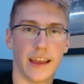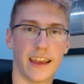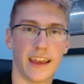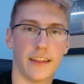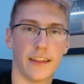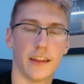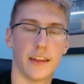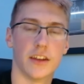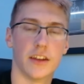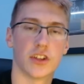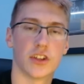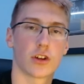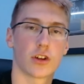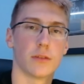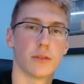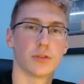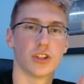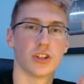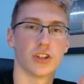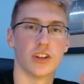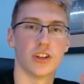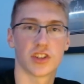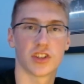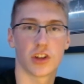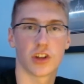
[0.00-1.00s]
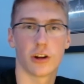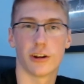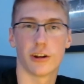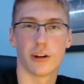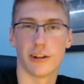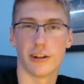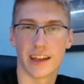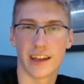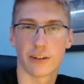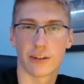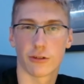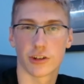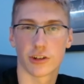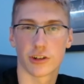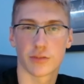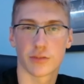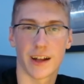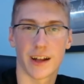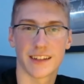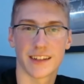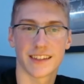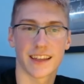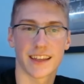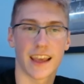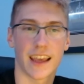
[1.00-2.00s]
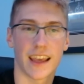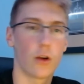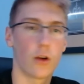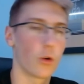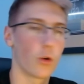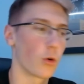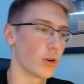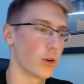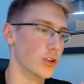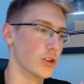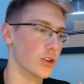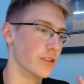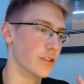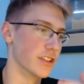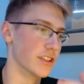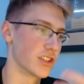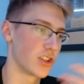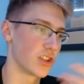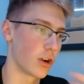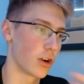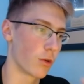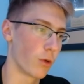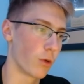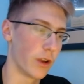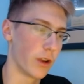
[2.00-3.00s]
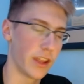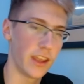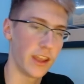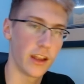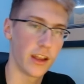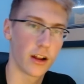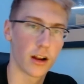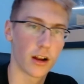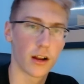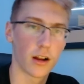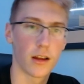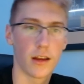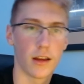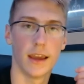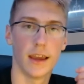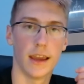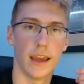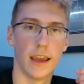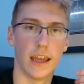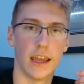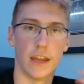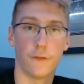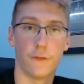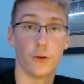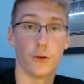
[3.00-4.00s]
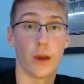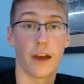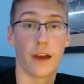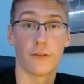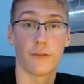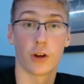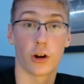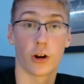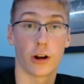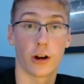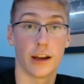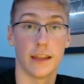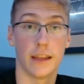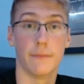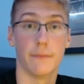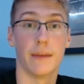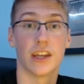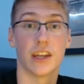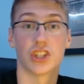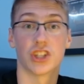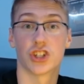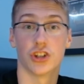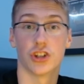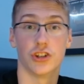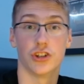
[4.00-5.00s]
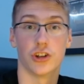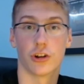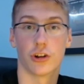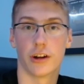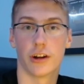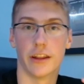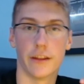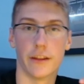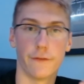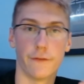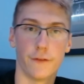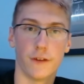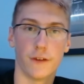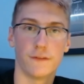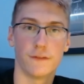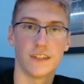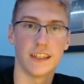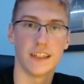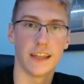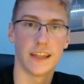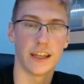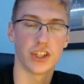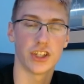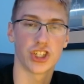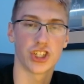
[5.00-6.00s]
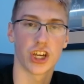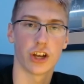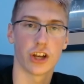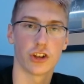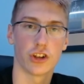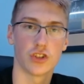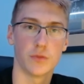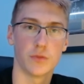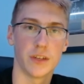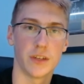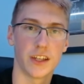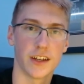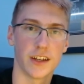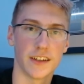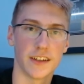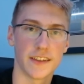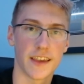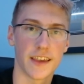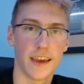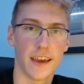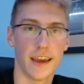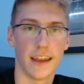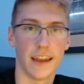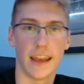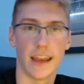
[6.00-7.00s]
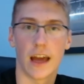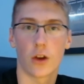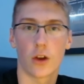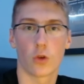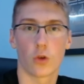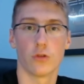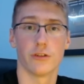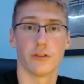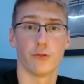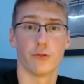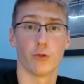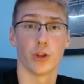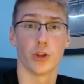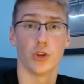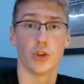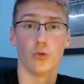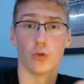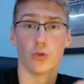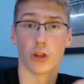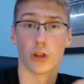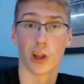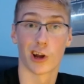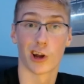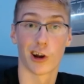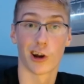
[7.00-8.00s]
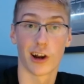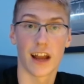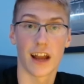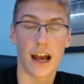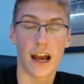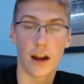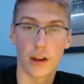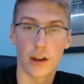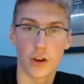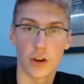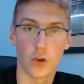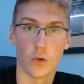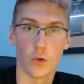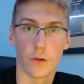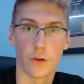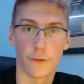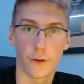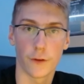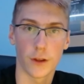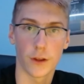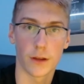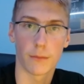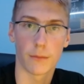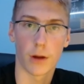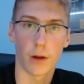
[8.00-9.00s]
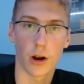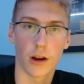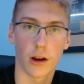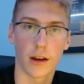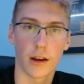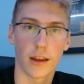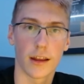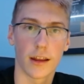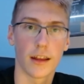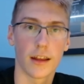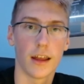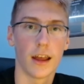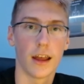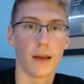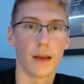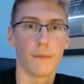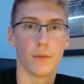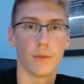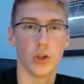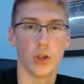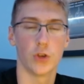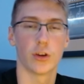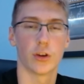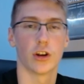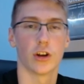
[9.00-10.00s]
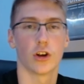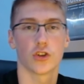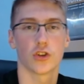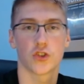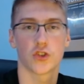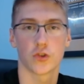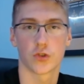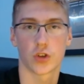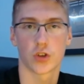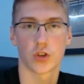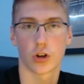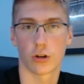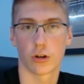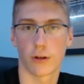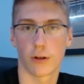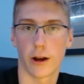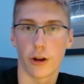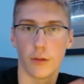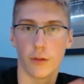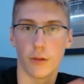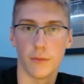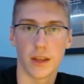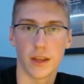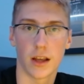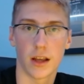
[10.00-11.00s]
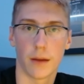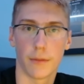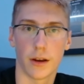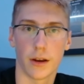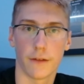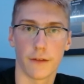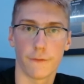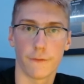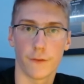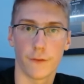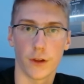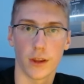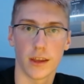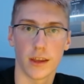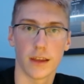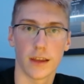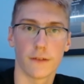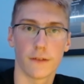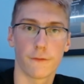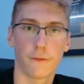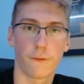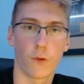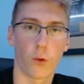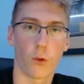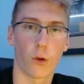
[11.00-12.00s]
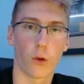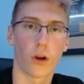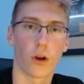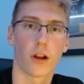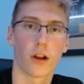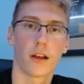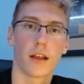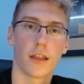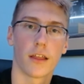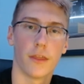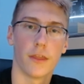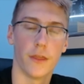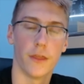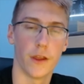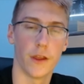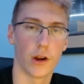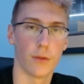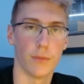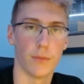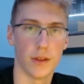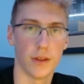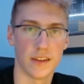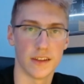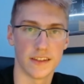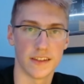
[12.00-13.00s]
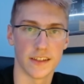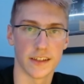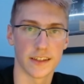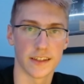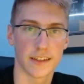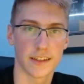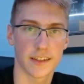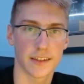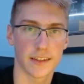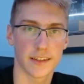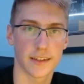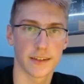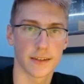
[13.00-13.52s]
in the description to start your Getresponse account, or you can start one here. And if you haven't already, make sure you're in the 15-day challenge, because not only will you learn how to do affiliate marketing, but you can also turn around and become an affiliate for their business.